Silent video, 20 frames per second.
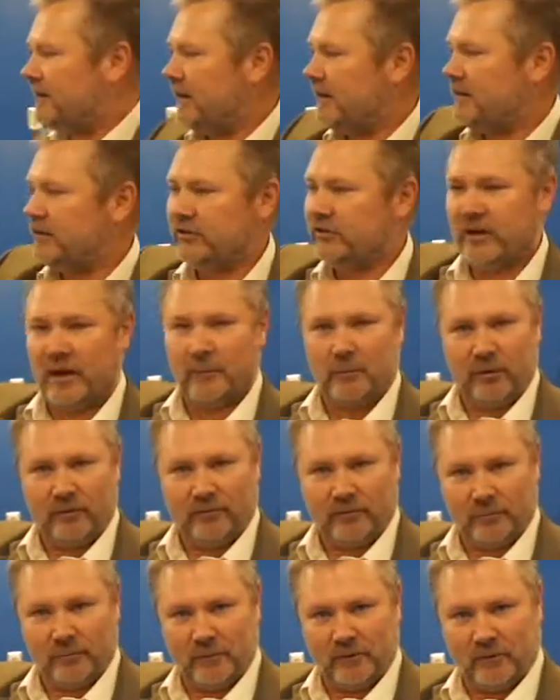takes a sample
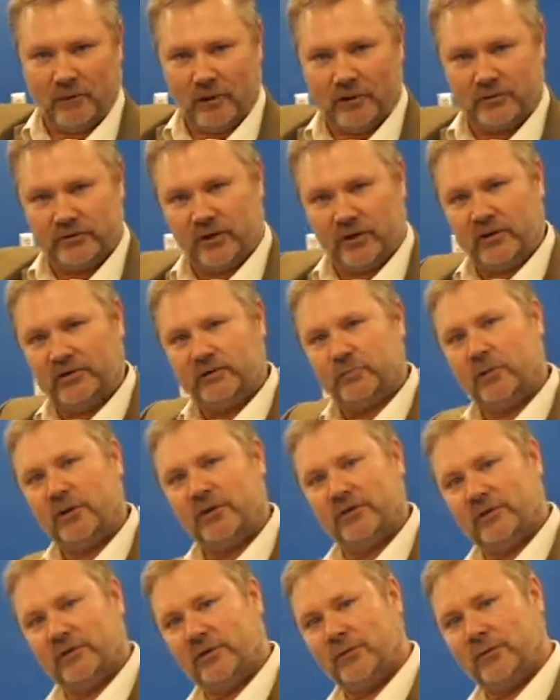from the raw exhaust,
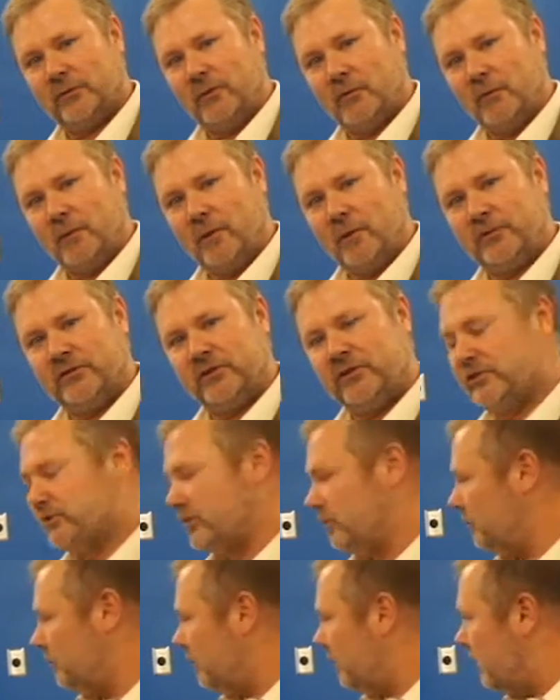brings it through a pump
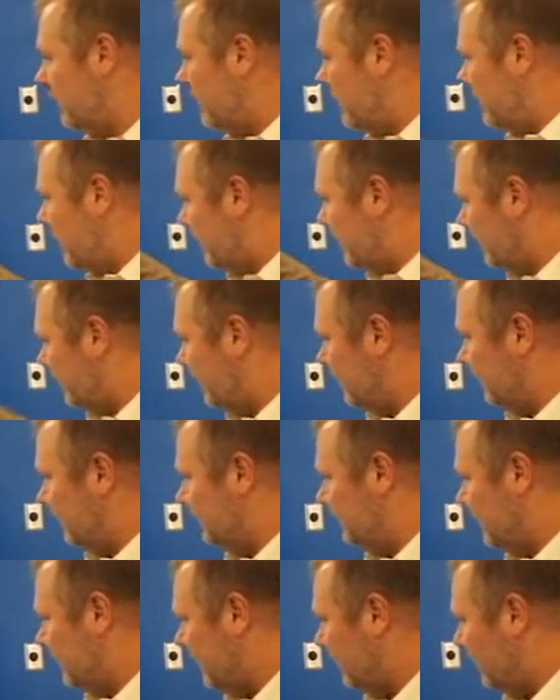system, and then
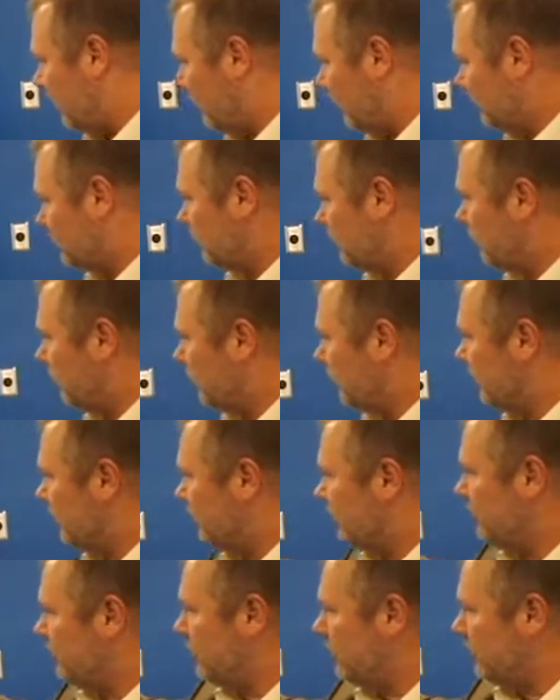into the analyzer. And what
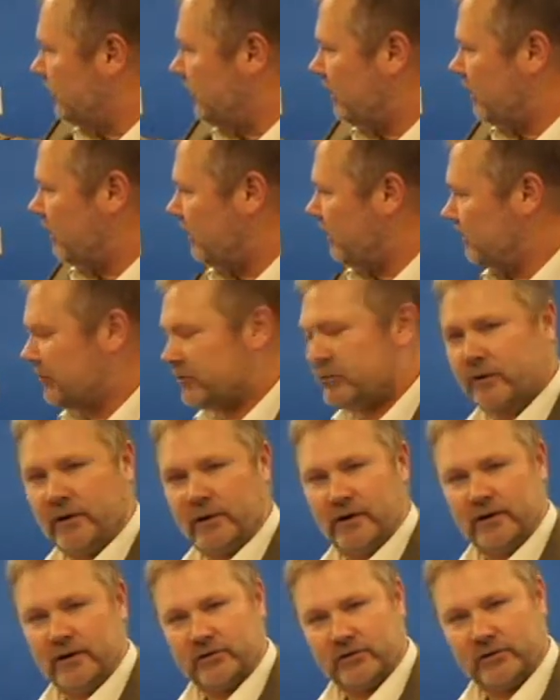you're viewing here on the
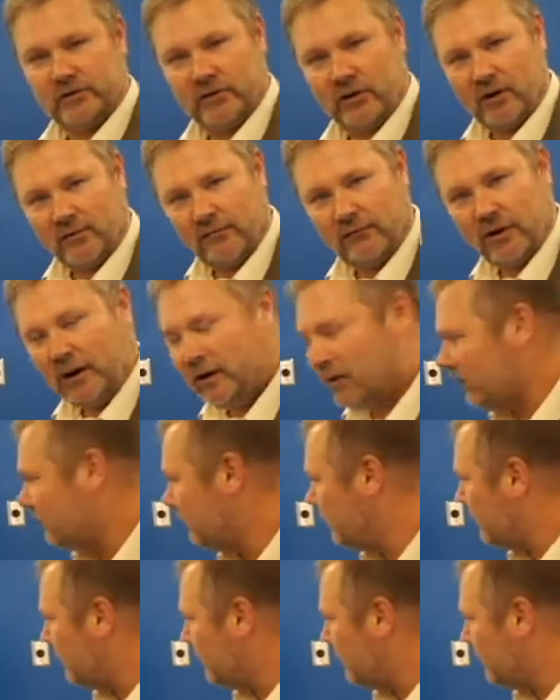screen is the software.